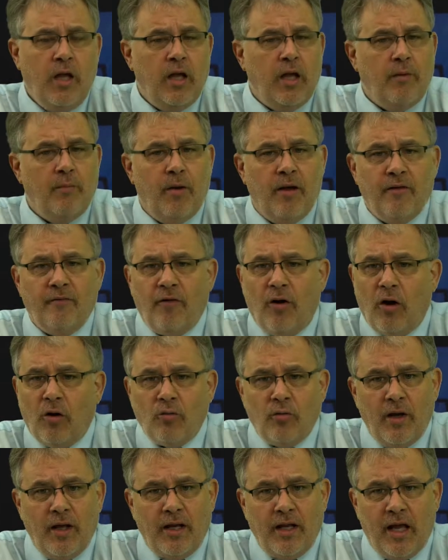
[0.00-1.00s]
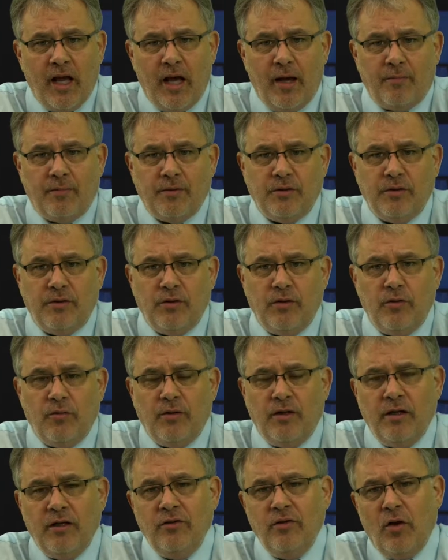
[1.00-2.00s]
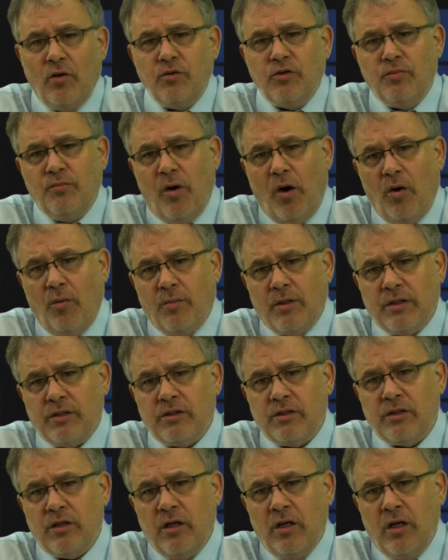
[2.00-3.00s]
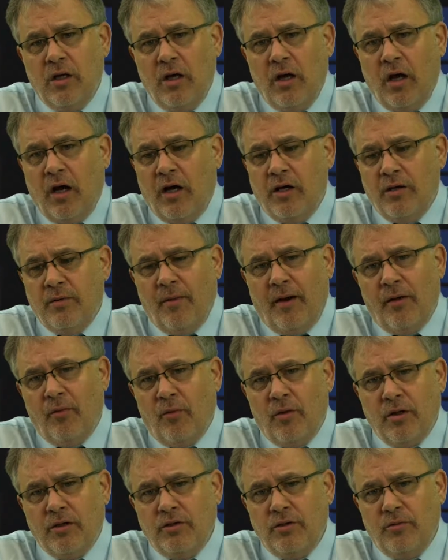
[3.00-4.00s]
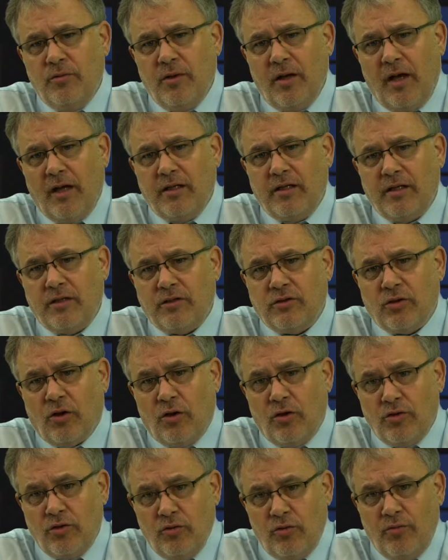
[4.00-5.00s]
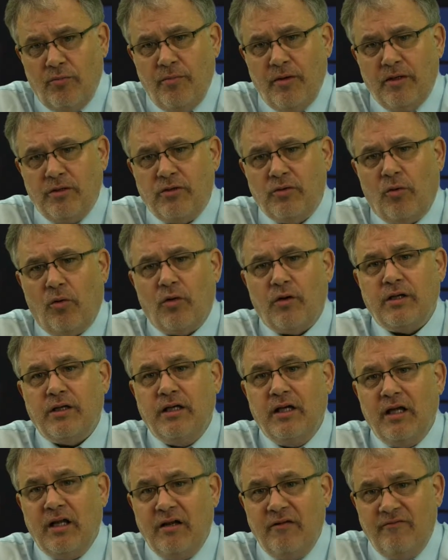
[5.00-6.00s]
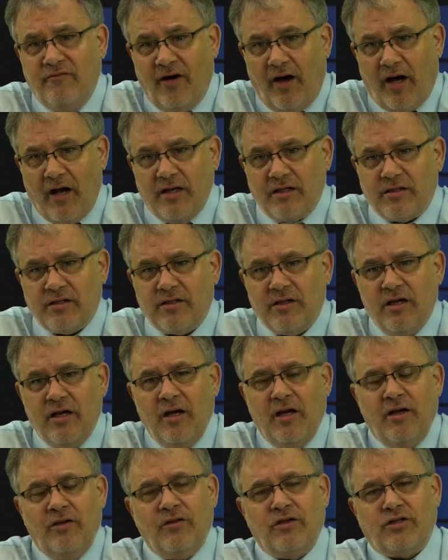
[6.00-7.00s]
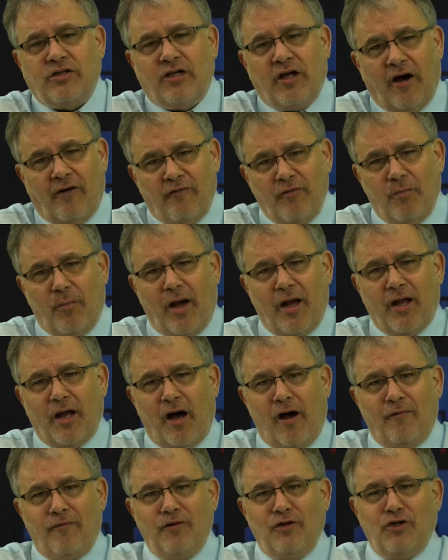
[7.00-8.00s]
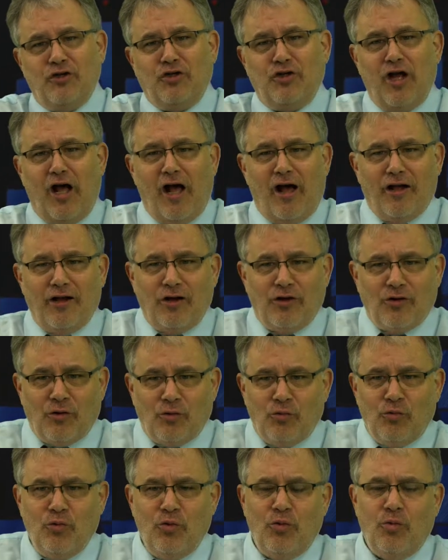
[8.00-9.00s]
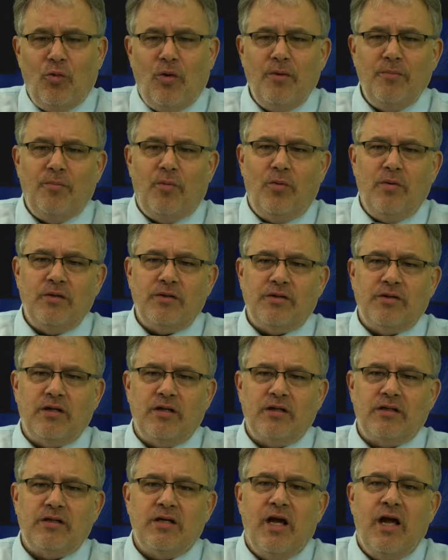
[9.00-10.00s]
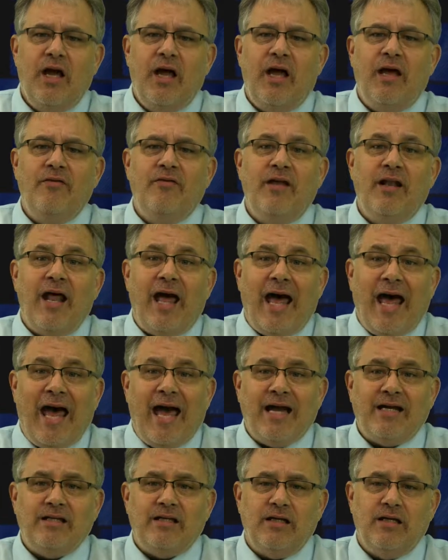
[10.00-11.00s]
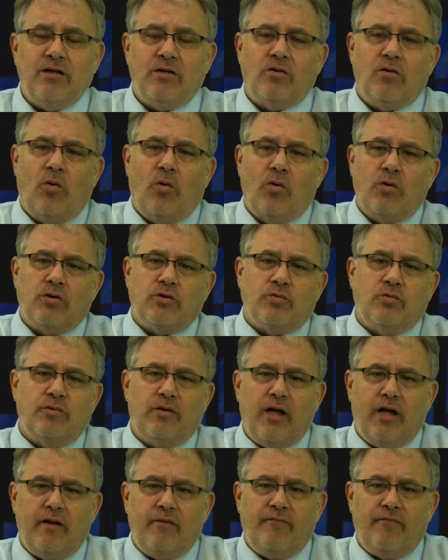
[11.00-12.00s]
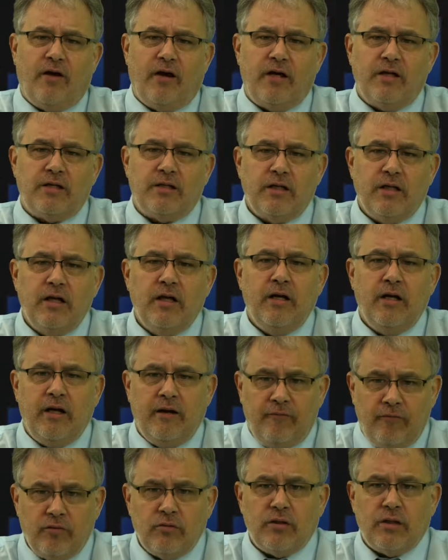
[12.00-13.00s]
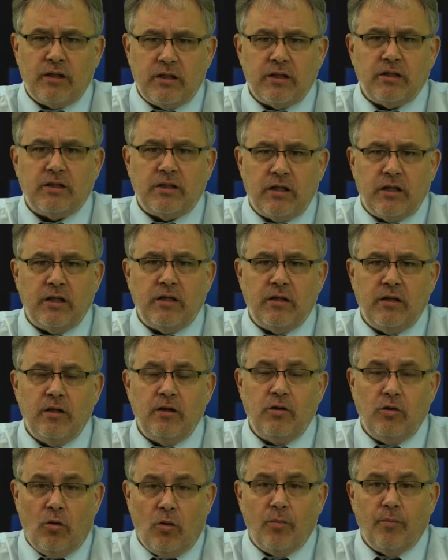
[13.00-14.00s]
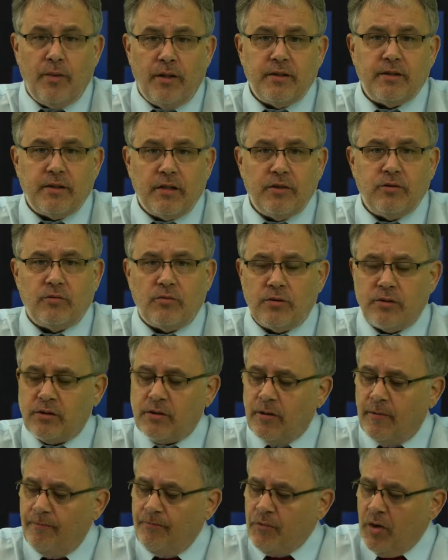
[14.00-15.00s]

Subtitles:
It may have already happened to you. And in those moments, you might want to do what I did. Turn to a mentor, get advice that's covered by confidentiality under Rule 1.6, and then act in accordance with that advice if you think it's in your best interest.